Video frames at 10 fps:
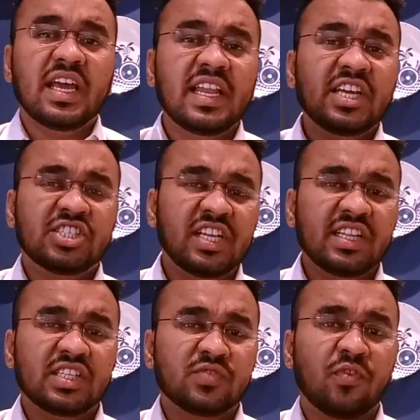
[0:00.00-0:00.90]

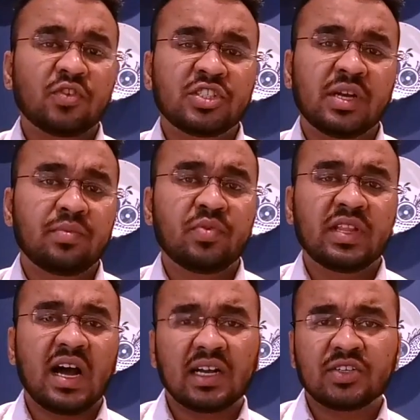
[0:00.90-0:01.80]
Initially this phone shipped
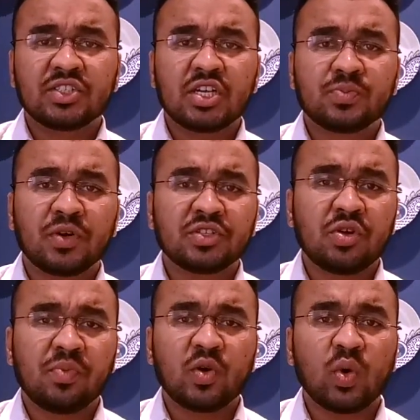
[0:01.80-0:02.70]
with Android
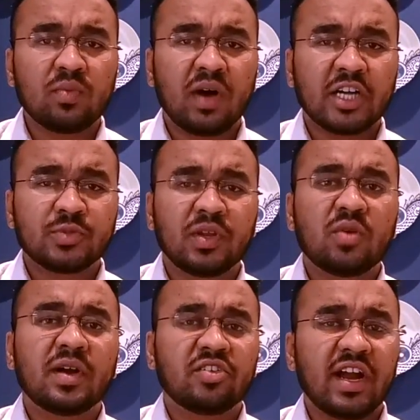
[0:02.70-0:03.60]
6.0.1
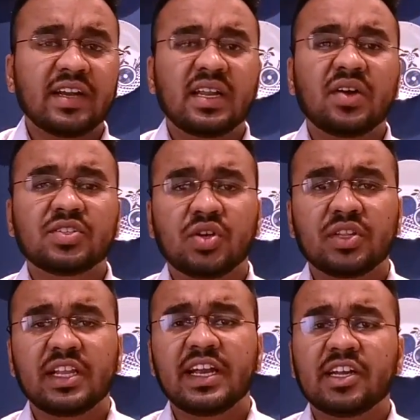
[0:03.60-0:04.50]
Marshmallow, but right now it's
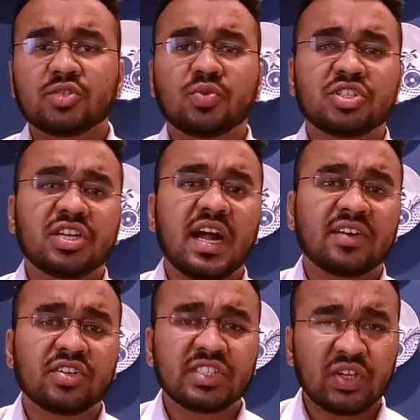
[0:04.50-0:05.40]
on the latest version,
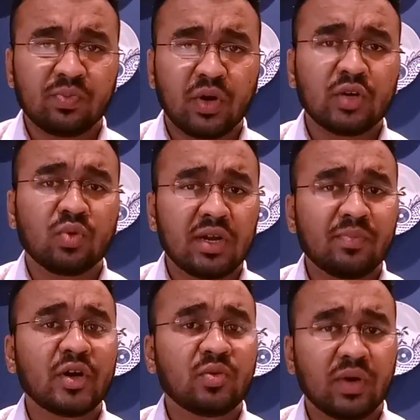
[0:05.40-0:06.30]
Android
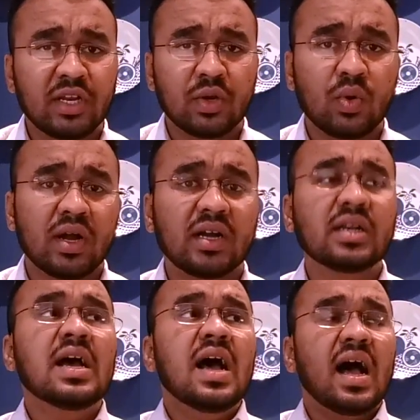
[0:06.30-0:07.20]
7.1.1
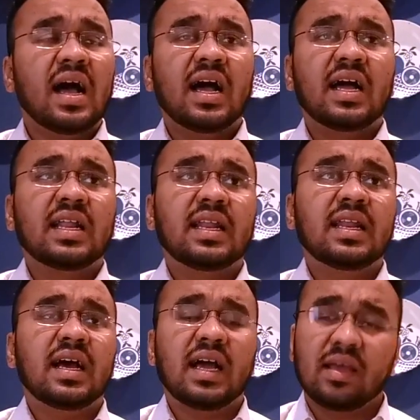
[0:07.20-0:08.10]
Nougat,
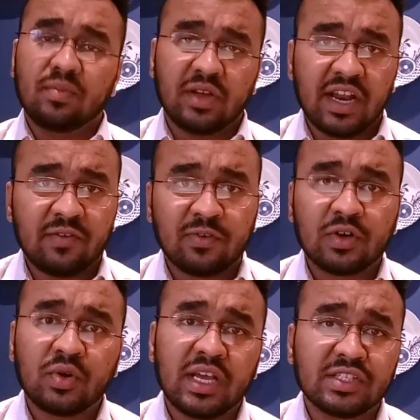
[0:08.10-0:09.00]
and I'm
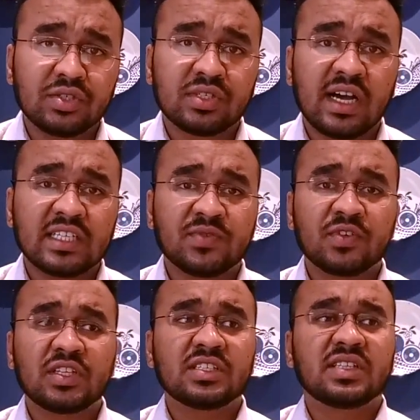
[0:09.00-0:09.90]
grateful to ASUS guys
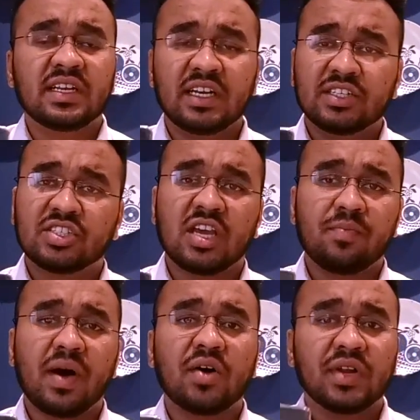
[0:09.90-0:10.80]
for this. They didn't
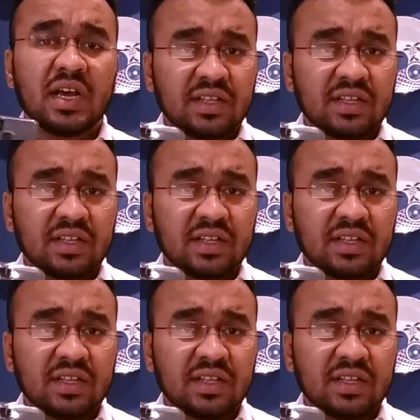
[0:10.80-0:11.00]
skip out